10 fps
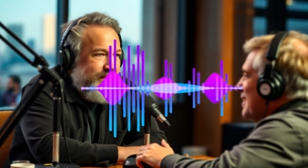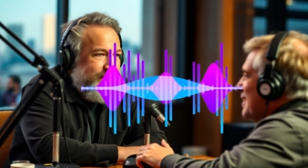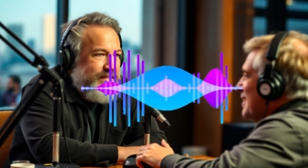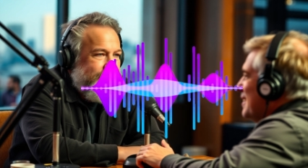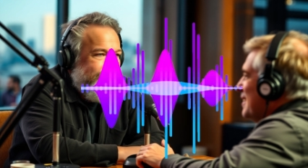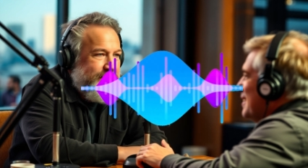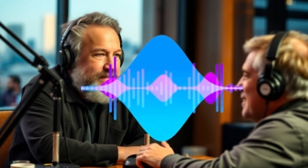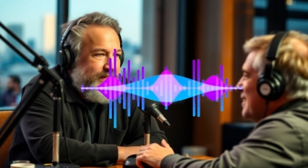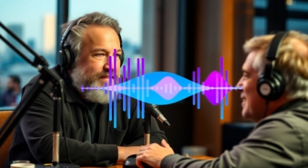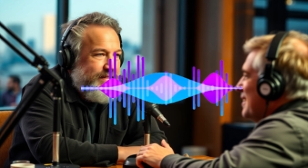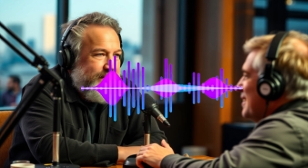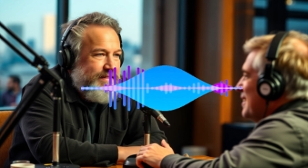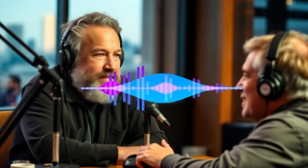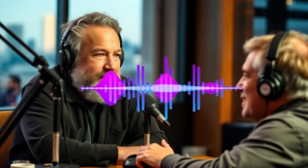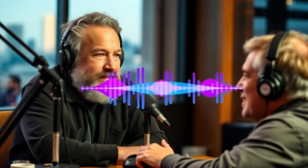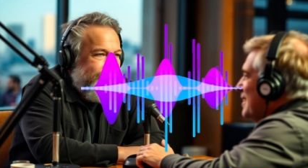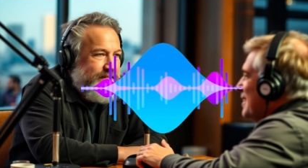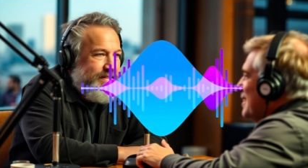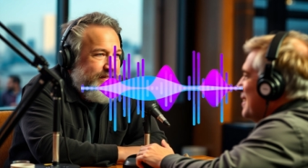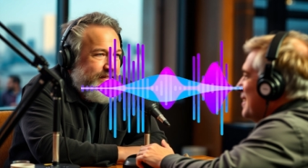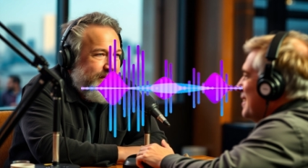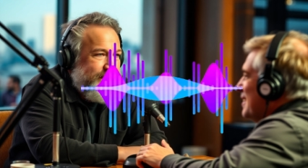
you've got this new project